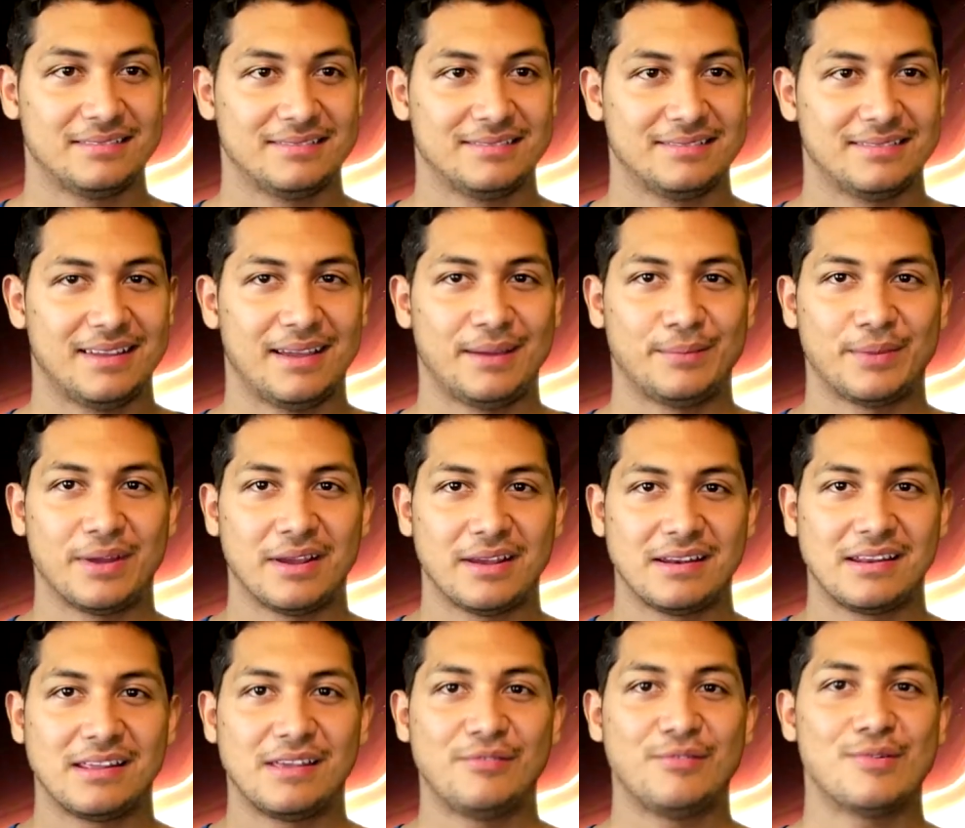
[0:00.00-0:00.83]
Yeah, I'm not
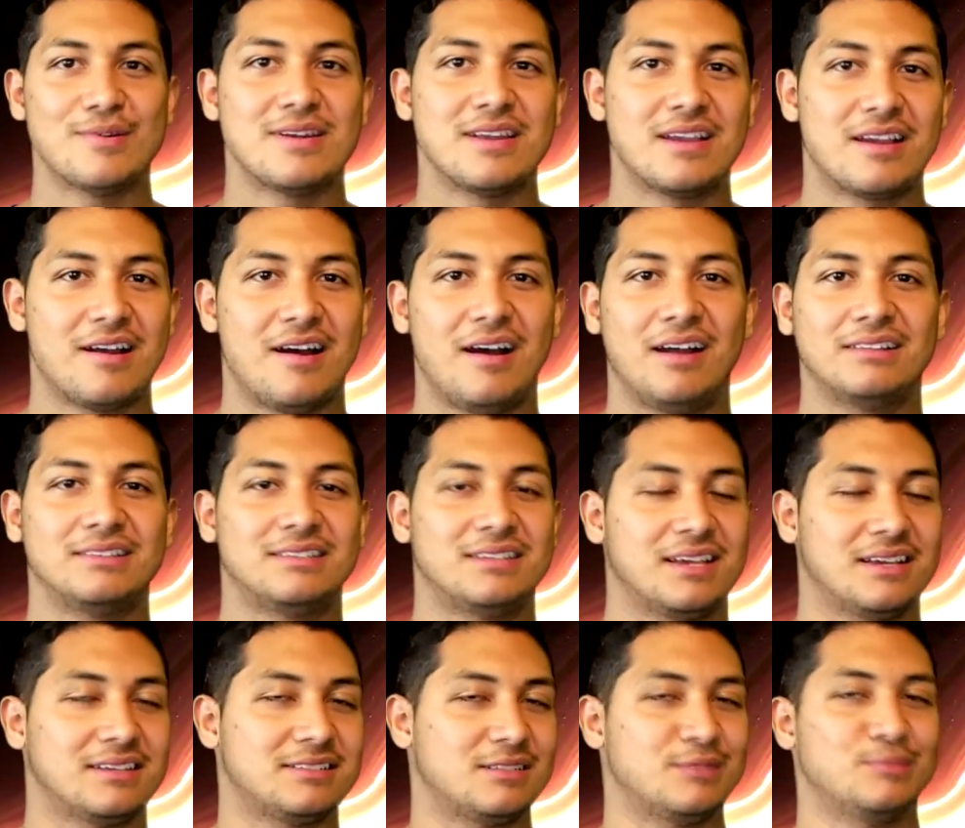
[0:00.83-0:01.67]
going to give you any
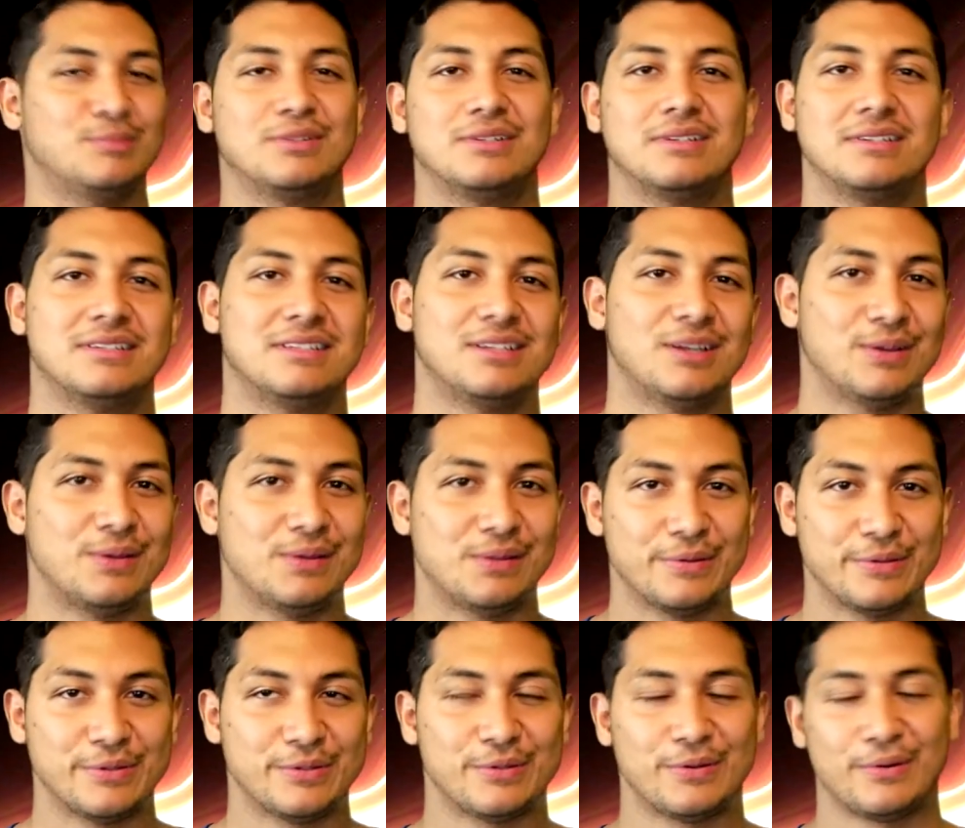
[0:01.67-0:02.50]
context. I'm just going to tell you
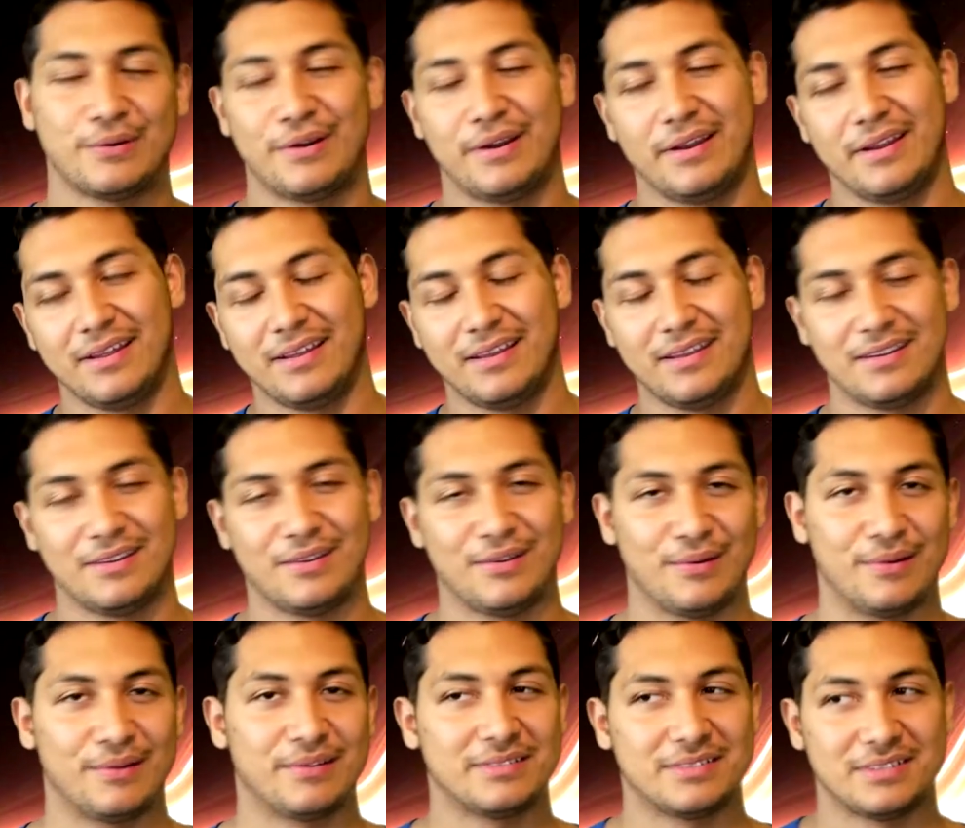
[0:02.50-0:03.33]
the story, and
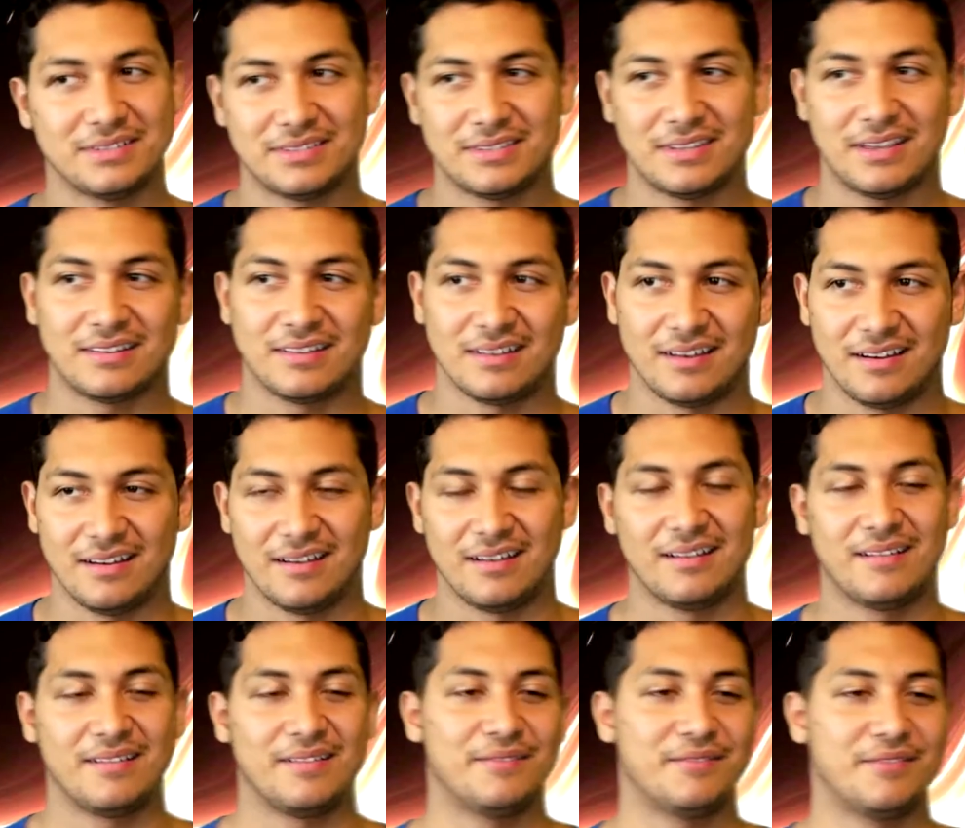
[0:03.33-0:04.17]
I'll dissect it in
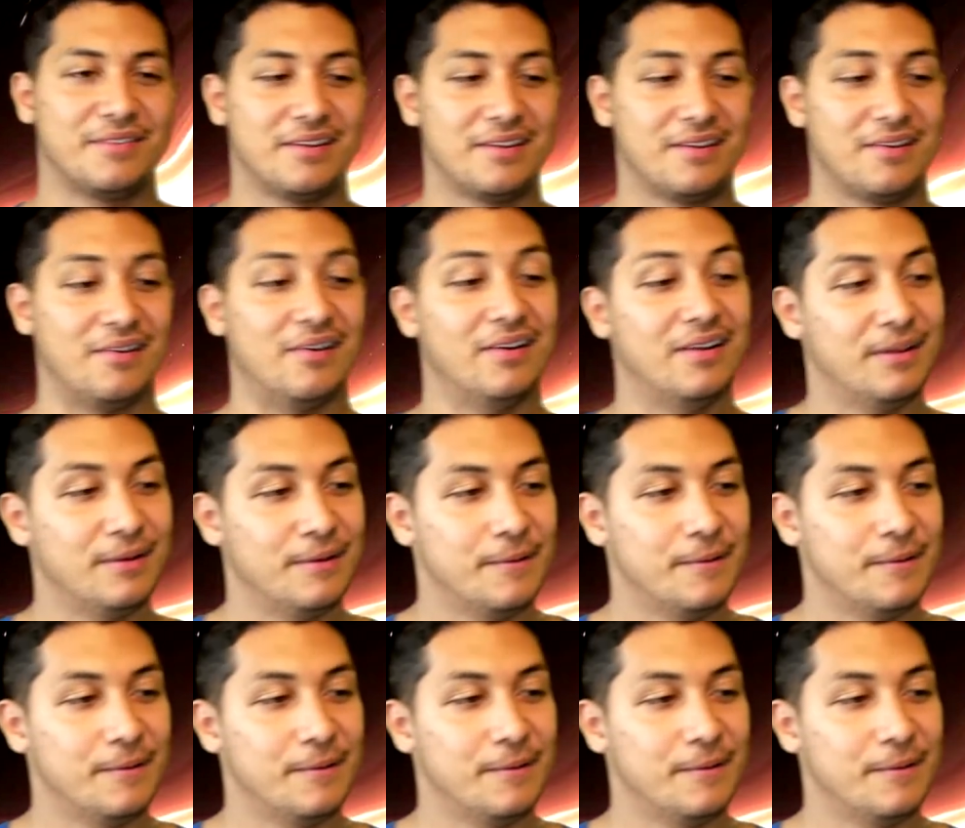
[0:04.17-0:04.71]
another video.